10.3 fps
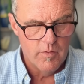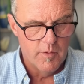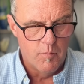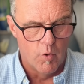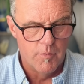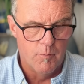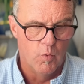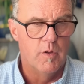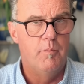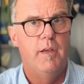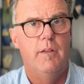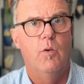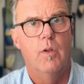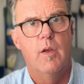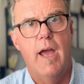the port only being
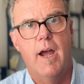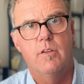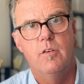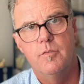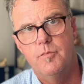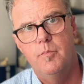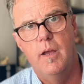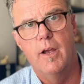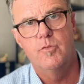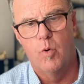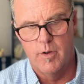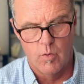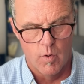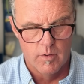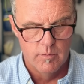the only active
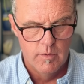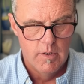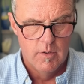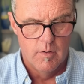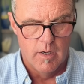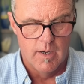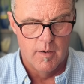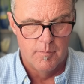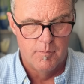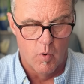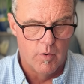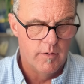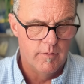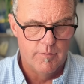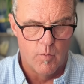exporting oil uh,
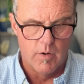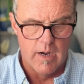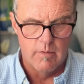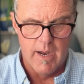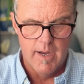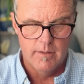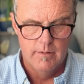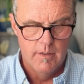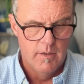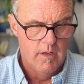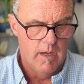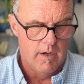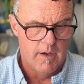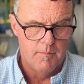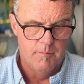port for Iraq.
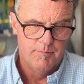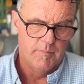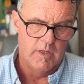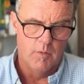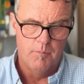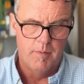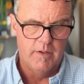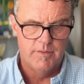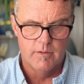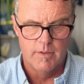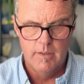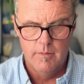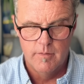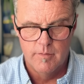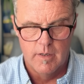Uh, you know,
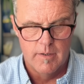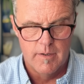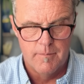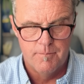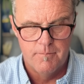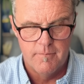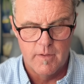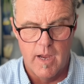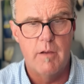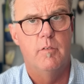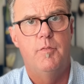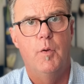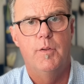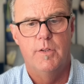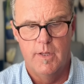basically, um, I have a
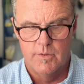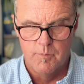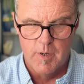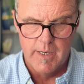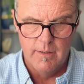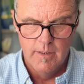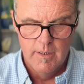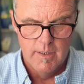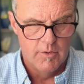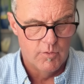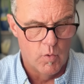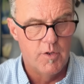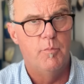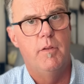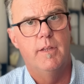feeling that the money is
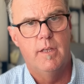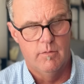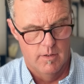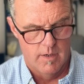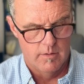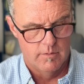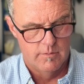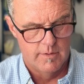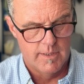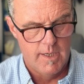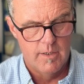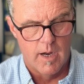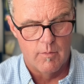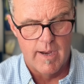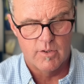going to be the, uh, the key
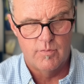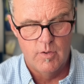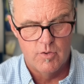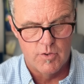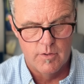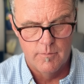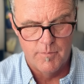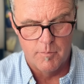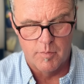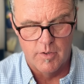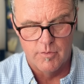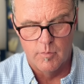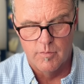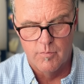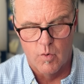to Iraq's future and
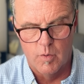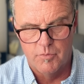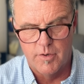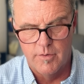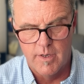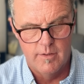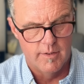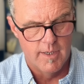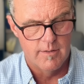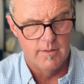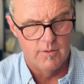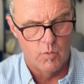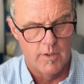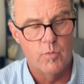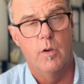present reforms that are needing to get the
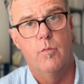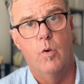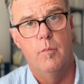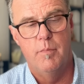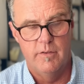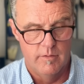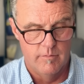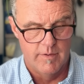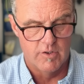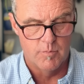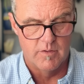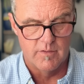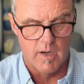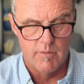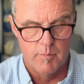2024 investment
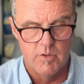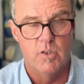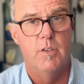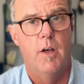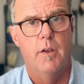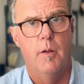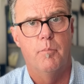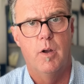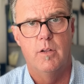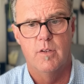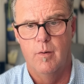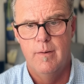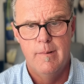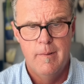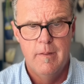side of the budget done on
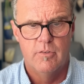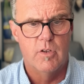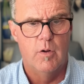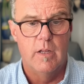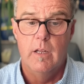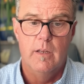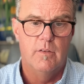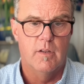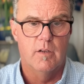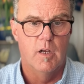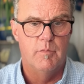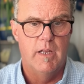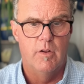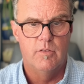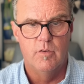pronto. So it is going to come
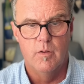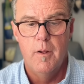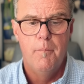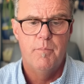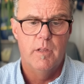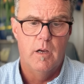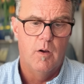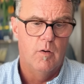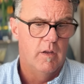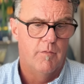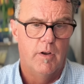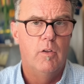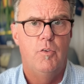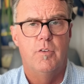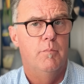down to uh, if
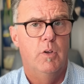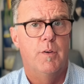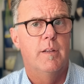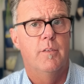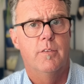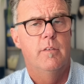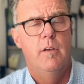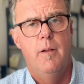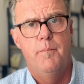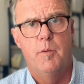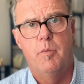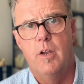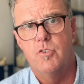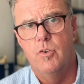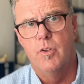they're losing billions, the
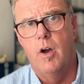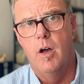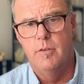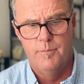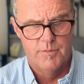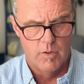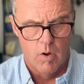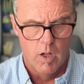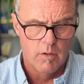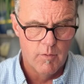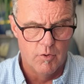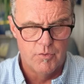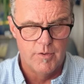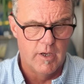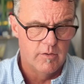pressure is on. So all of
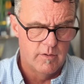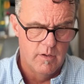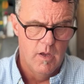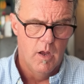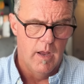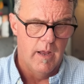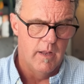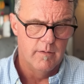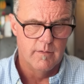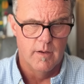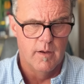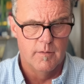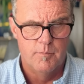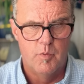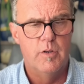those things and
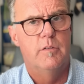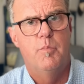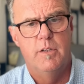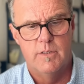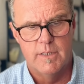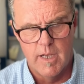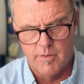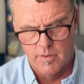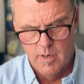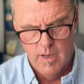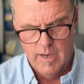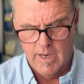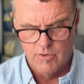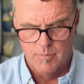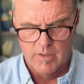uh, put it put it together,
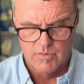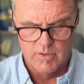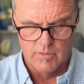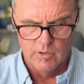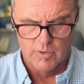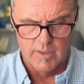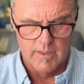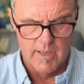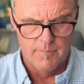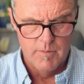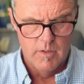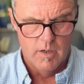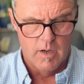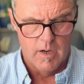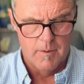and you're basically looking at
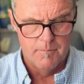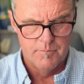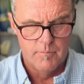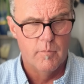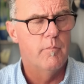um,